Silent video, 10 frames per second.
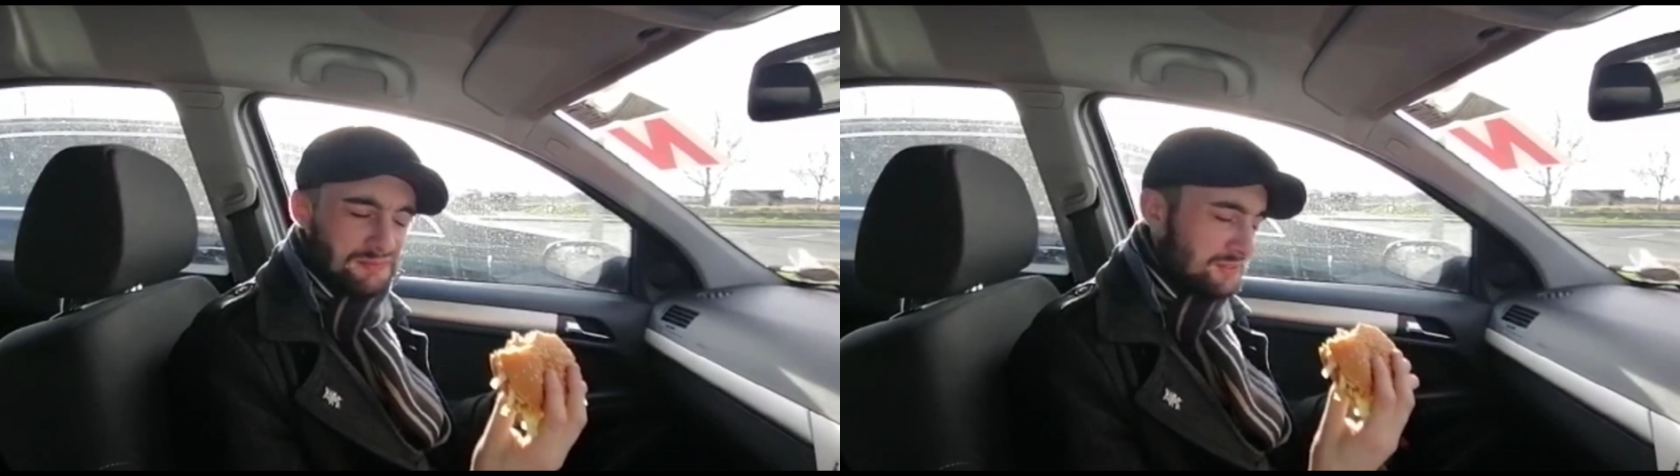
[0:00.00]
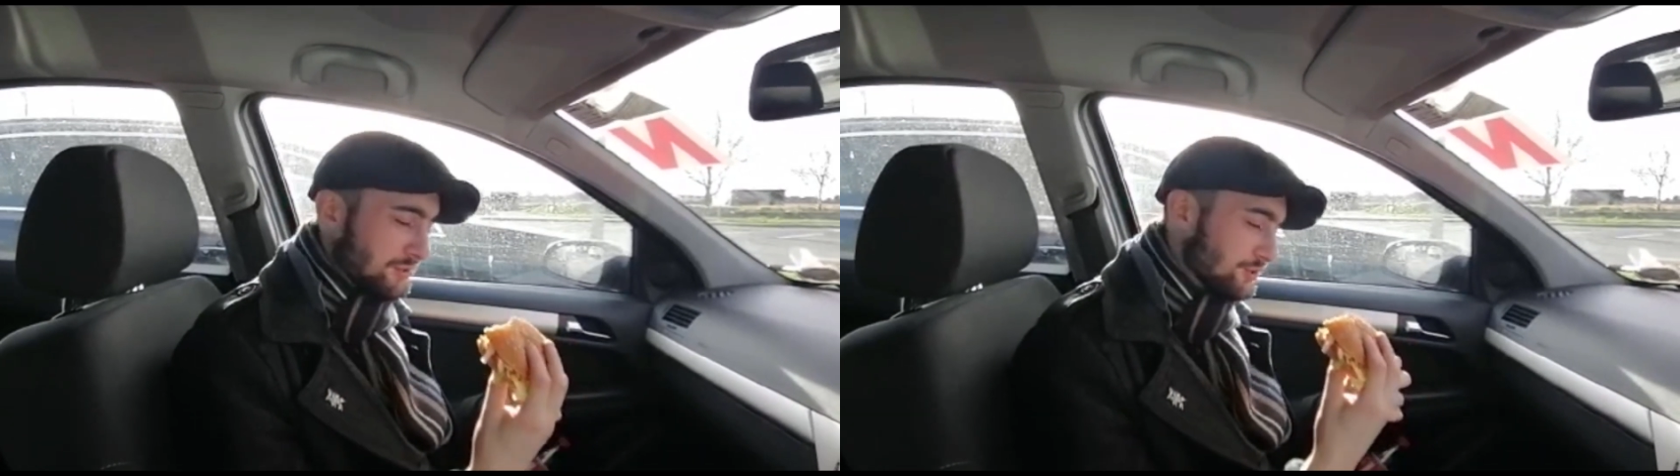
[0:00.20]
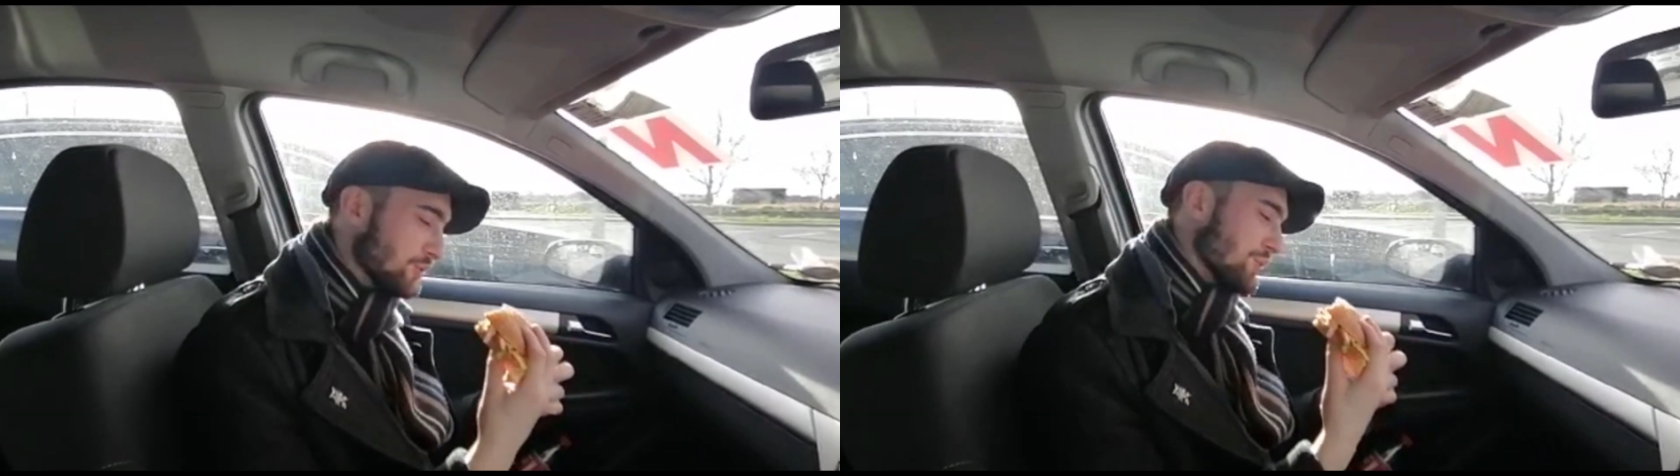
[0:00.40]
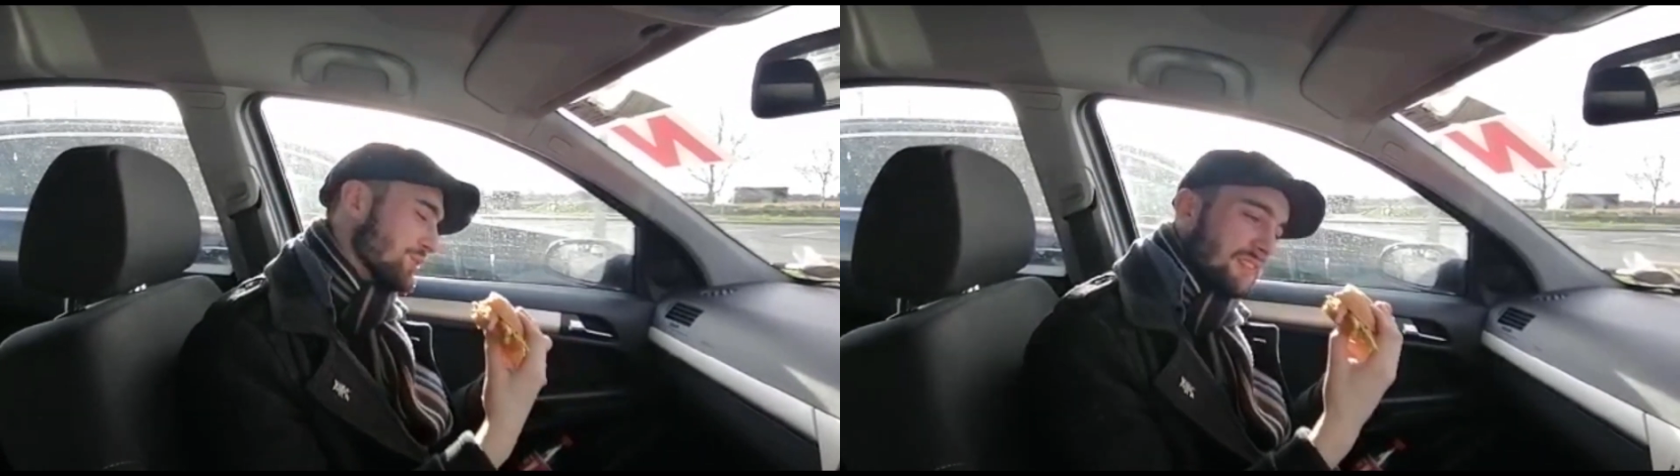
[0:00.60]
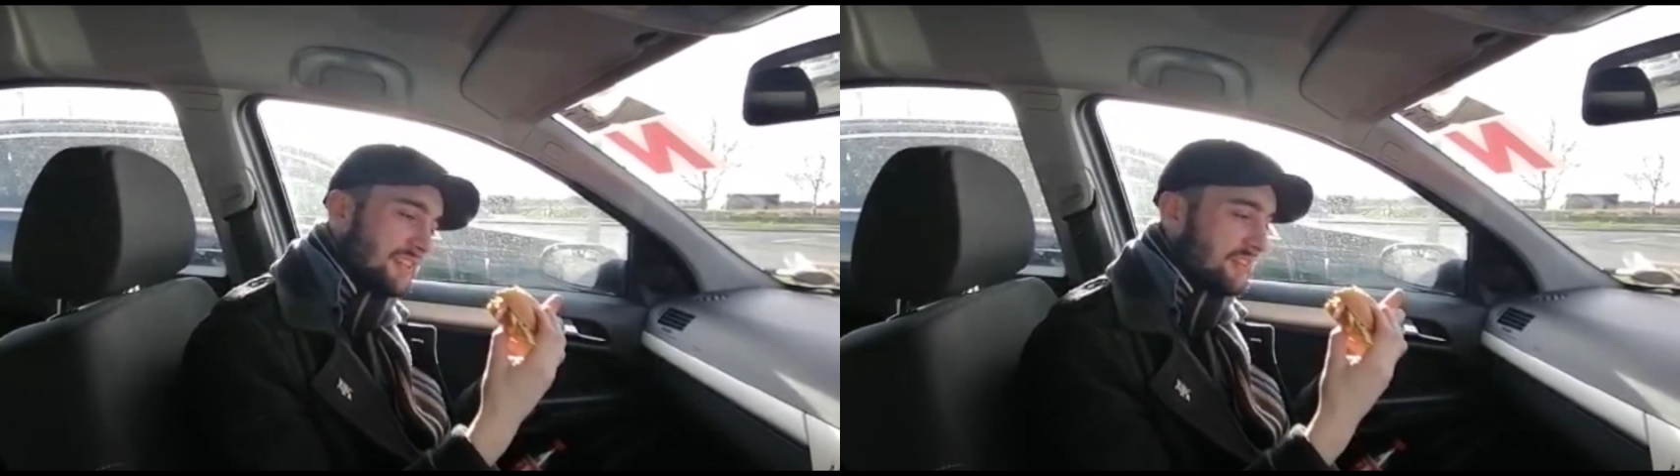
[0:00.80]
Good choice.
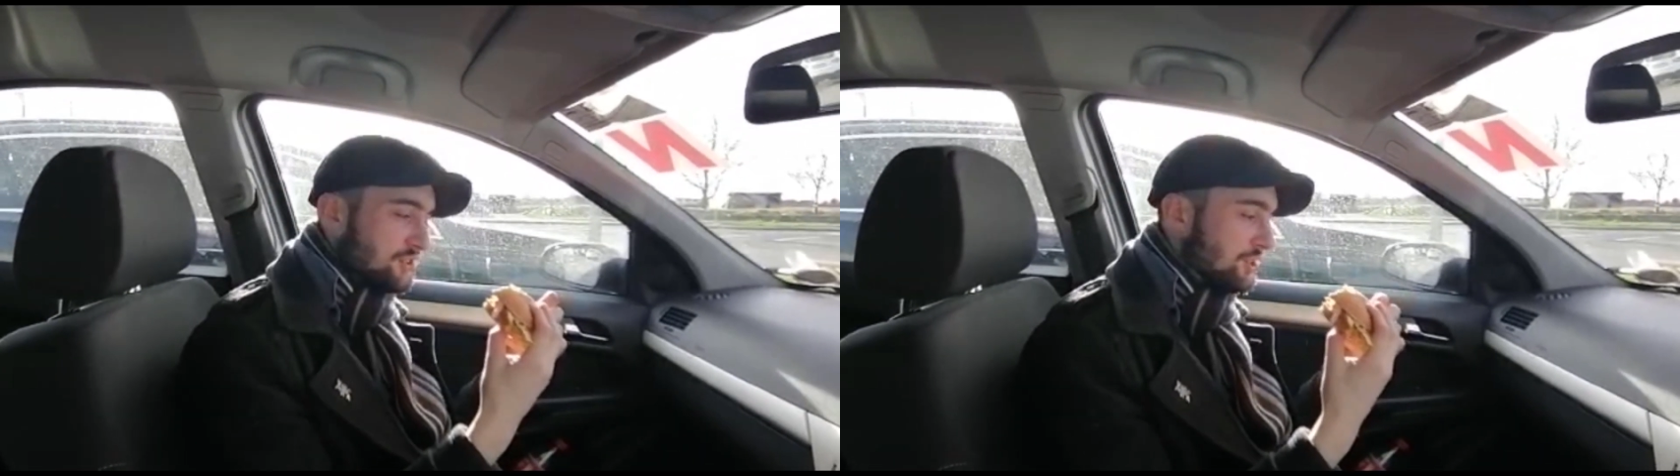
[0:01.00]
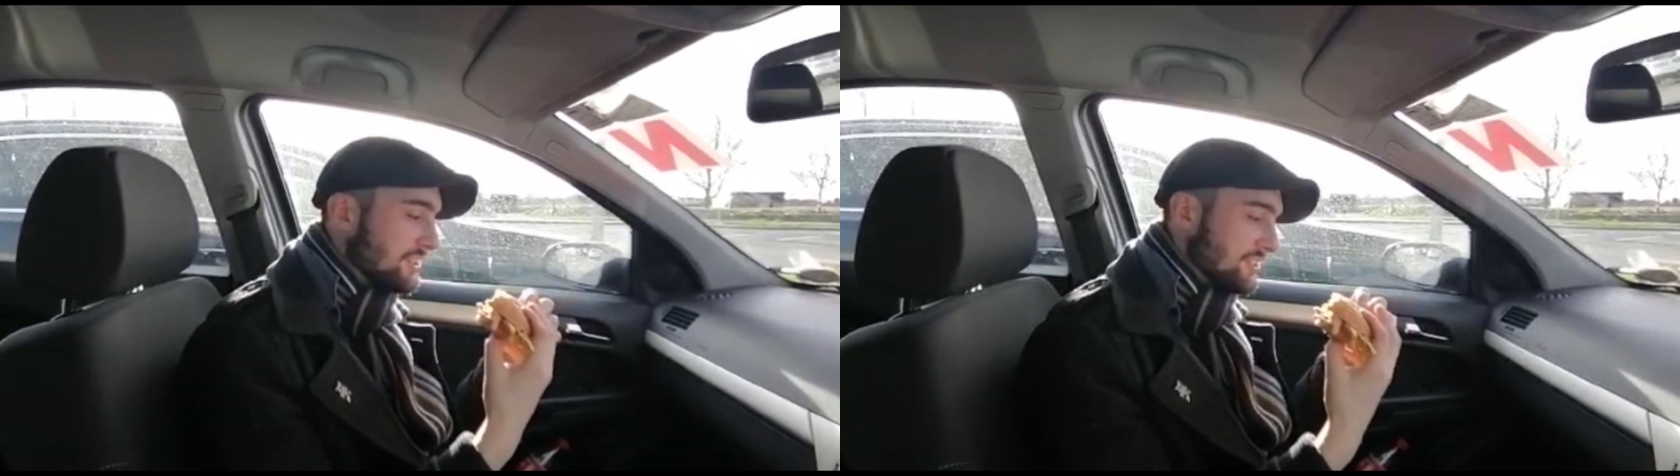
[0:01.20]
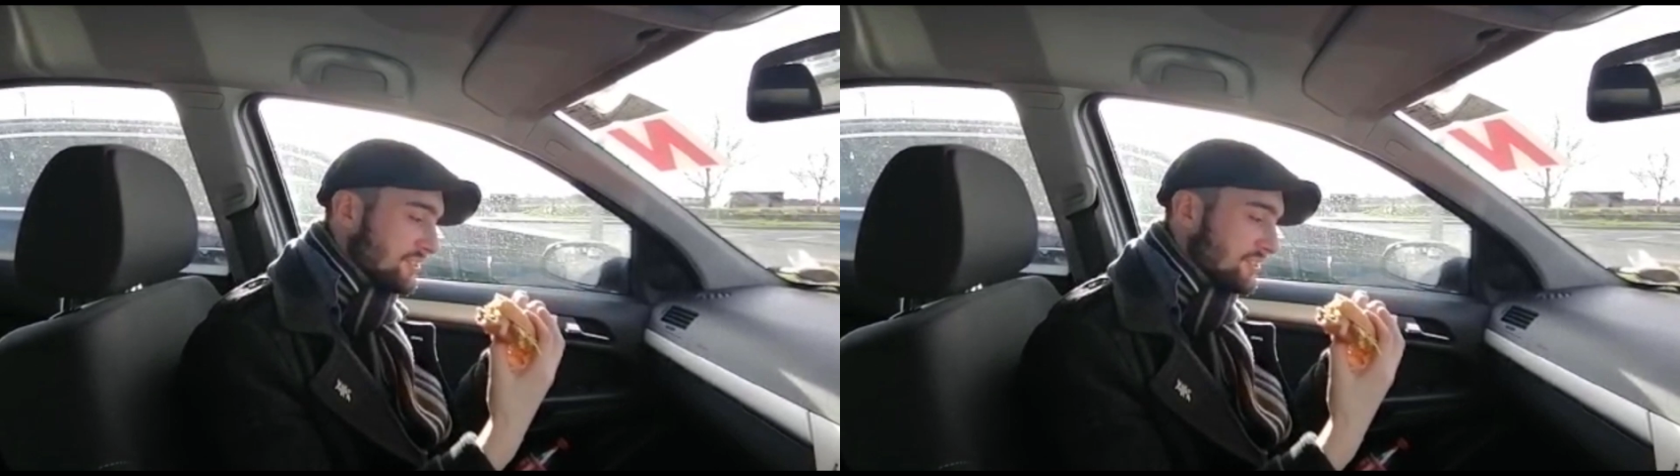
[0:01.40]
Yeah, the cheese is.